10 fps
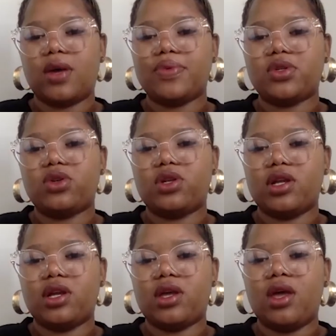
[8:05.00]

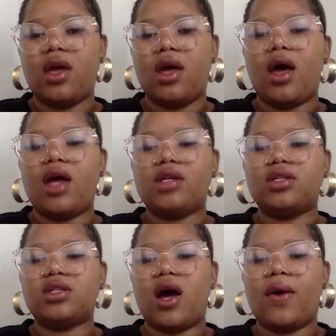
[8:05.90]
absolutely.
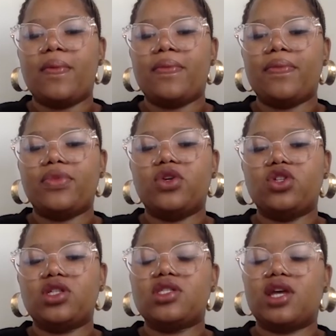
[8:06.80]
And you
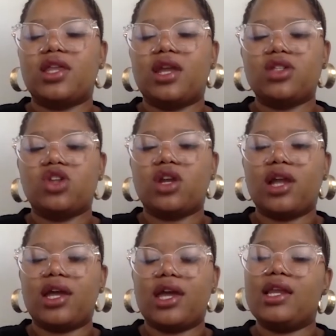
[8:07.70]
did say that it's not
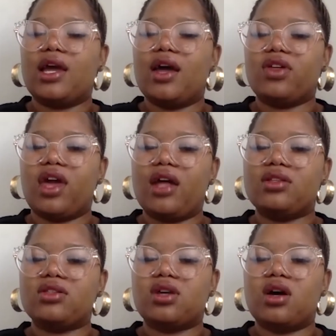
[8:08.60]
like any other
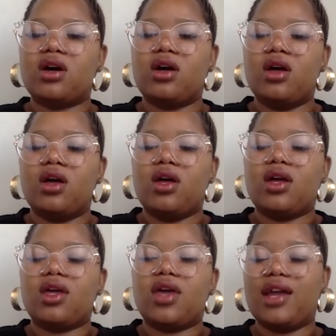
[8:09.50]
cancer.
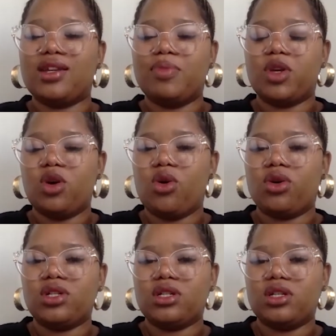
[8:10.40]
Can it be cured?